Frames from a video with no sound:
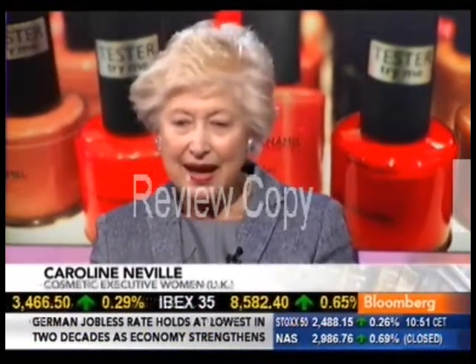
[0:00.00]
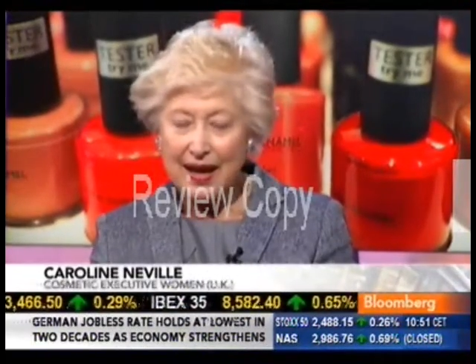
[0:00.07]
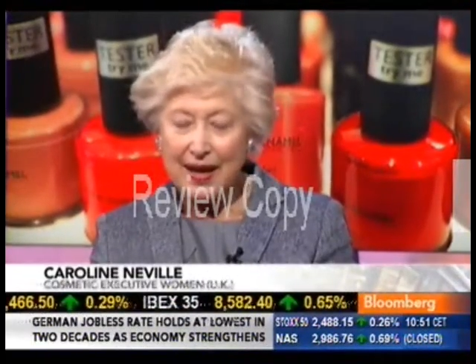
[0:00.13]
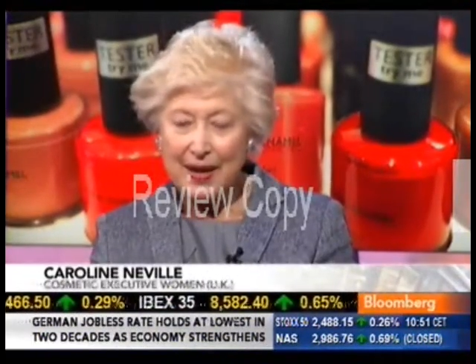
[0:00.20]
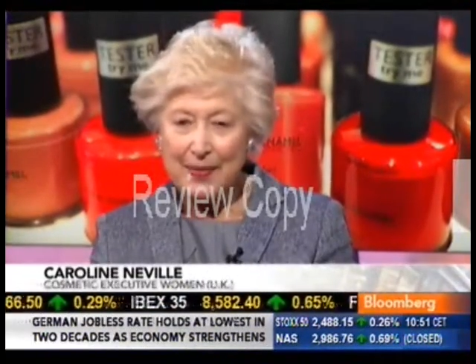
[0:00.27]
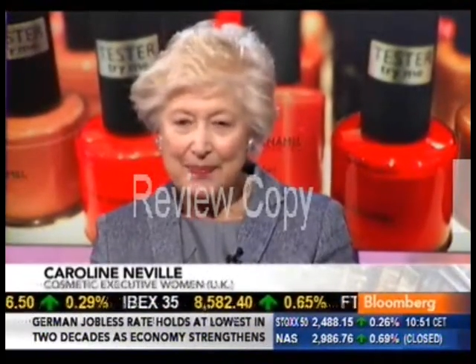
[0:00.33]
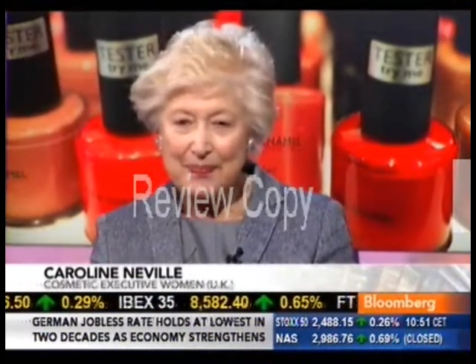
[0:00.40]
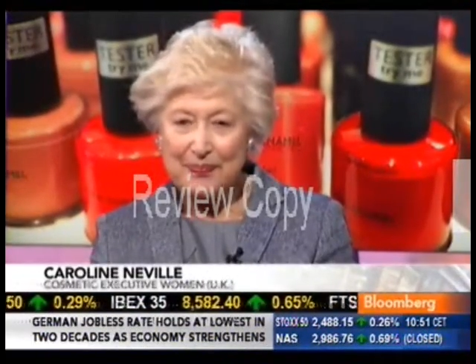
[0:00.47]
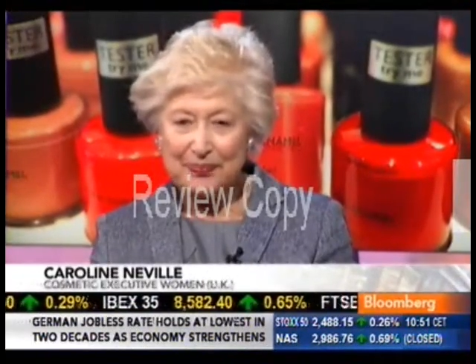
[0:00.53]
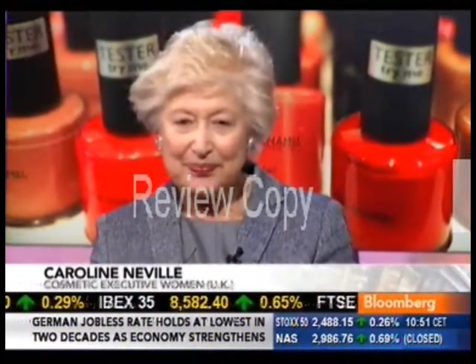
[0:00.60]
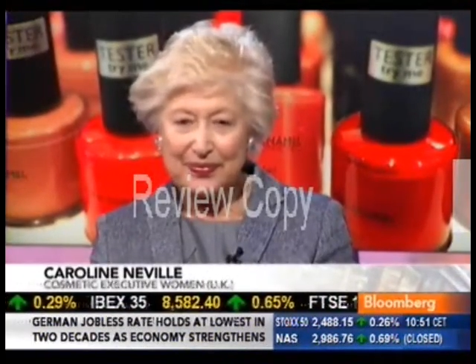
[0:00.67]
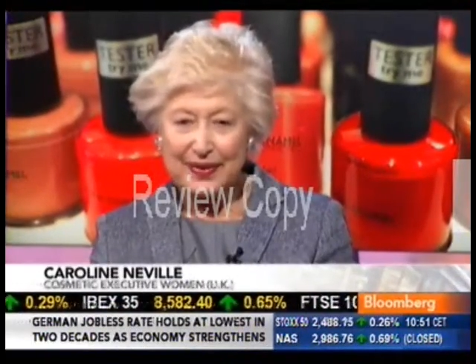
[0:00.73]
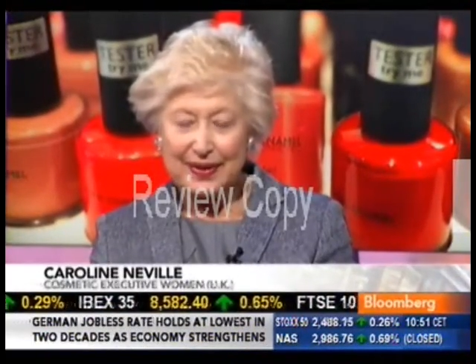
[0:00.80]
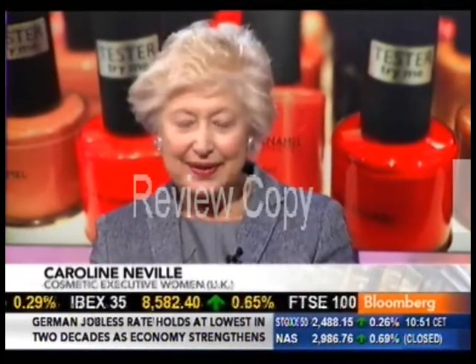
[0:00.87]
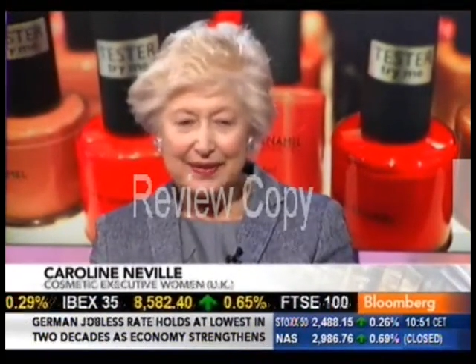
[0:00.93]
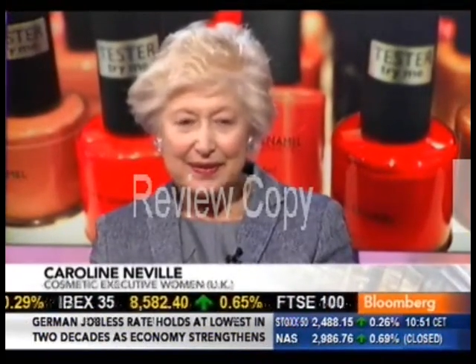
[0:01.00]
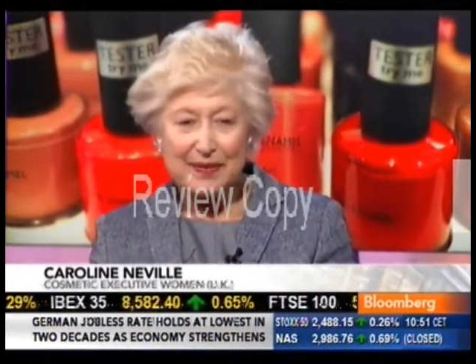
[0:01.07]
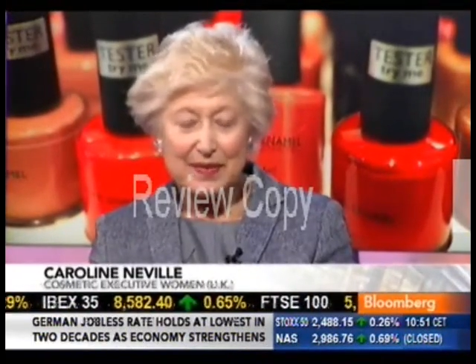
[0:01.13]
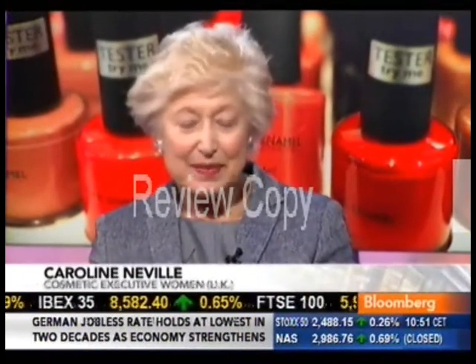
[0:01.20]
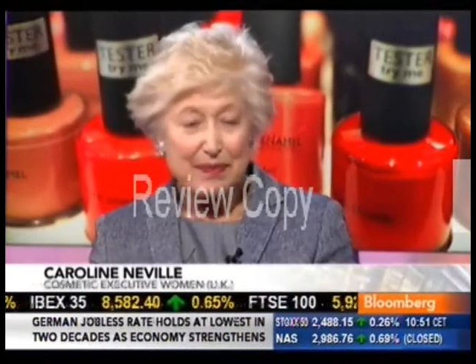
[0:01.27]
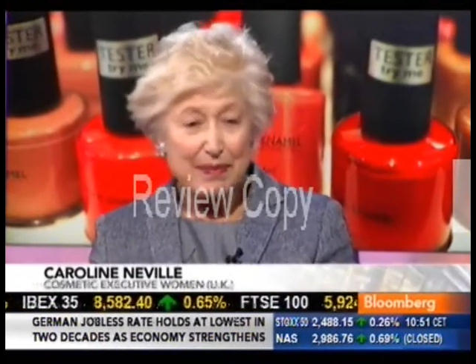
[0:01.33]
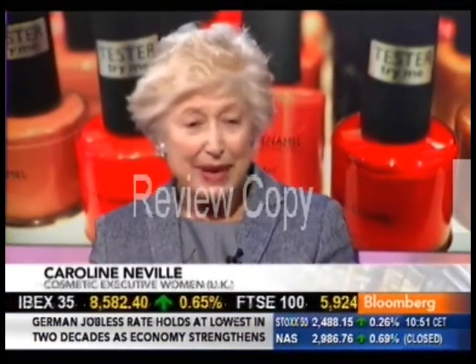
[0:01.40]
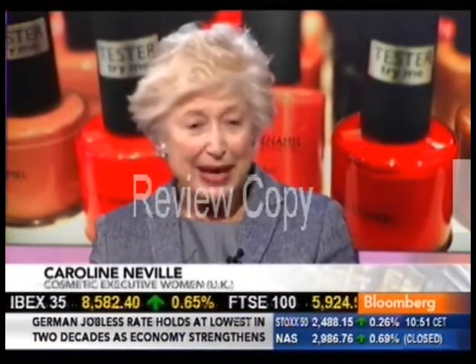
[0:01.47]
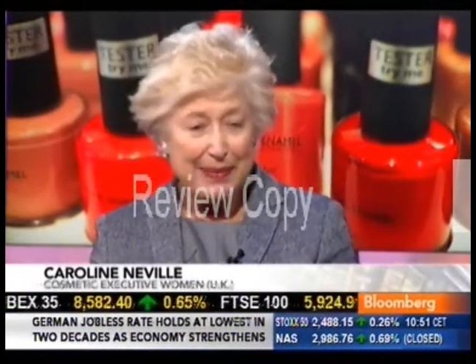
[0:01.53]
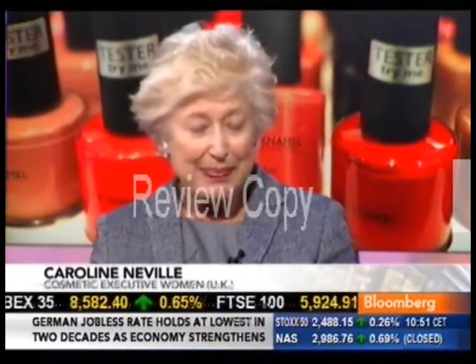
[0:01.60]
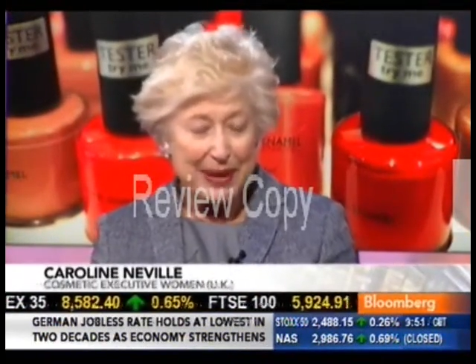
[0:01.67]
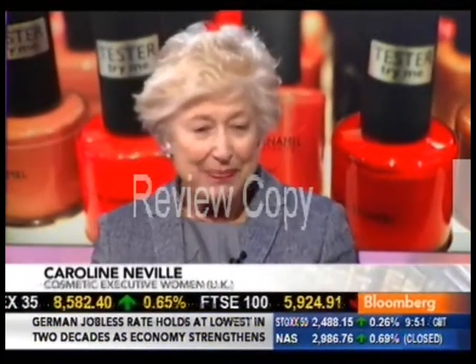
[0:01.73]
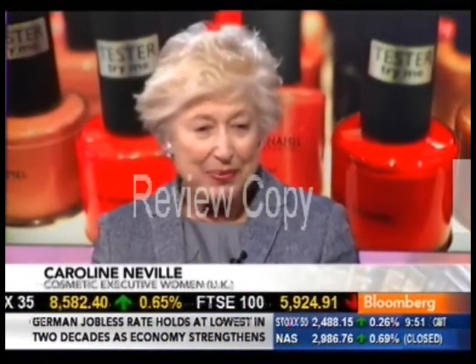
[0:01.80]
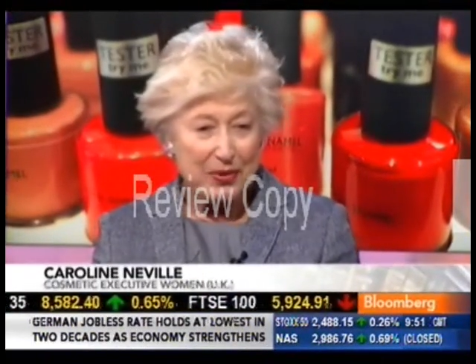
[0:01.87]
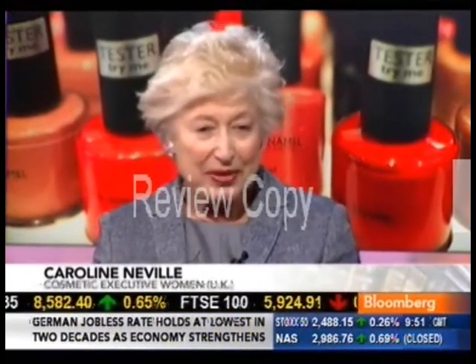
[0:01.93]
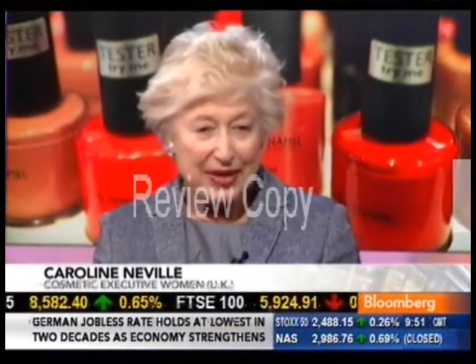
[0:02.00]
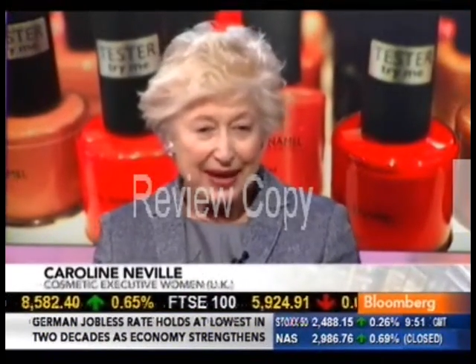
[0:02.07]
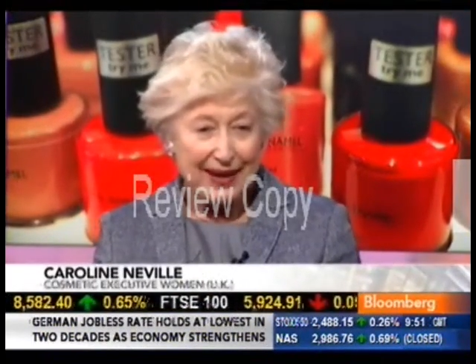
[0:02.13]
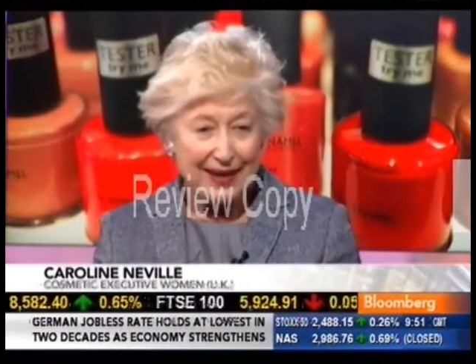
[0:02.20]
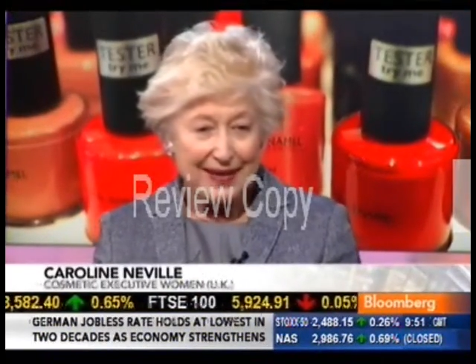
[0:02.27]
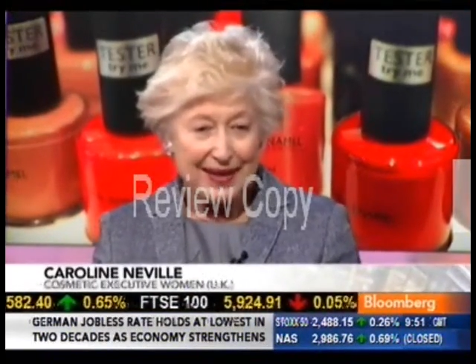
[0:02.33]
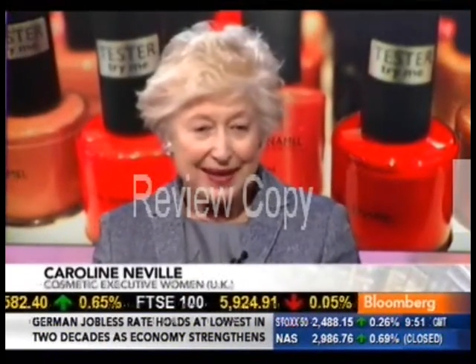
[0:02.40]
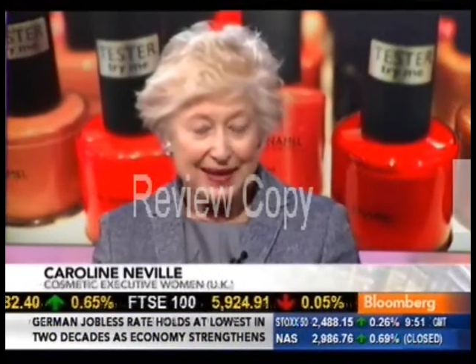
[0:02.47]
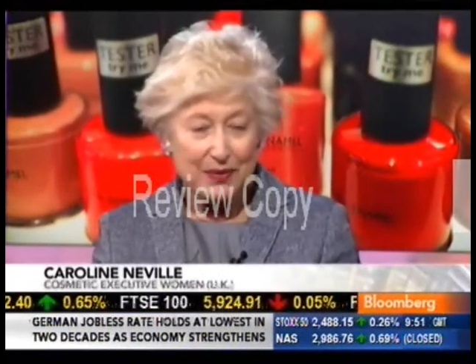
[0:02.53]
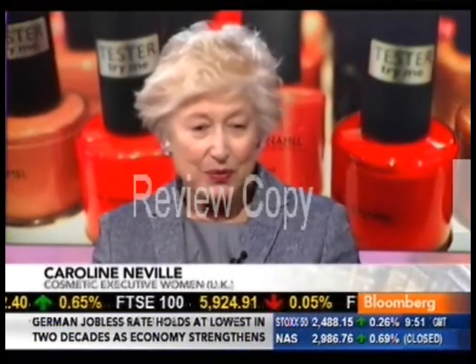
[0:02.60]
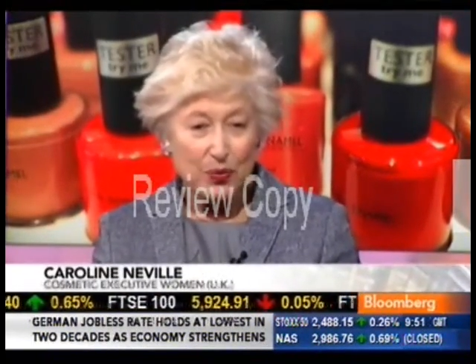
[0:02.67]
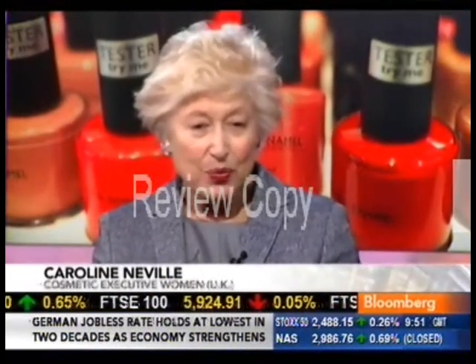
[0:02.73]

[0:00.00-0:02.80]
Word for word: Um, many people think that